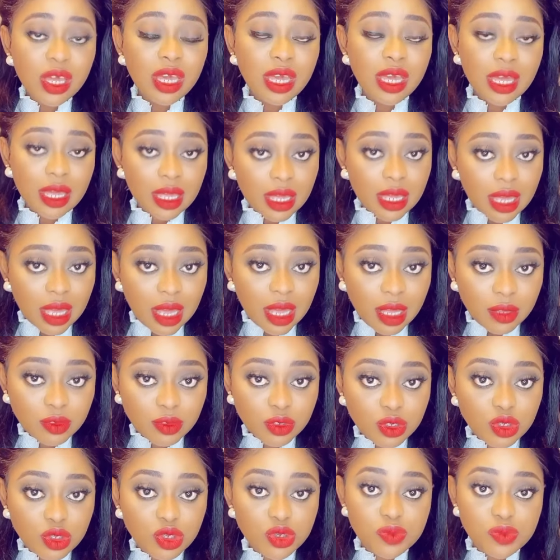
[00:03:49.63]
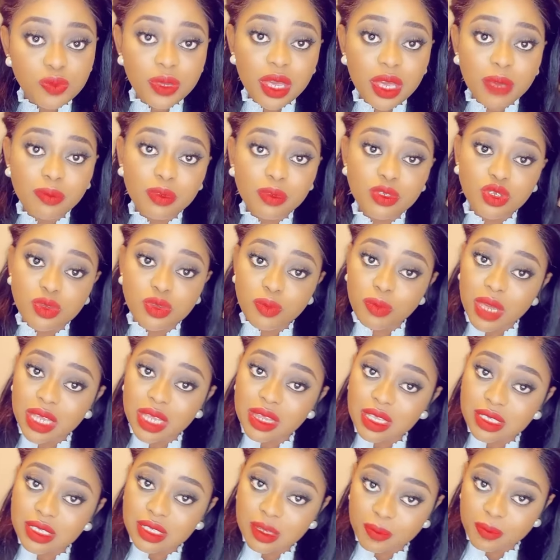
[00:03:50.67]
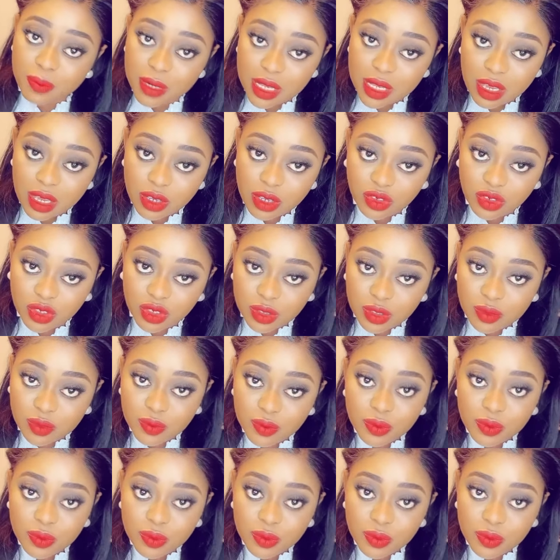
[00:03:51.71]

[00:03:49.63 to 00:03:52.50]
account to be able to make this application.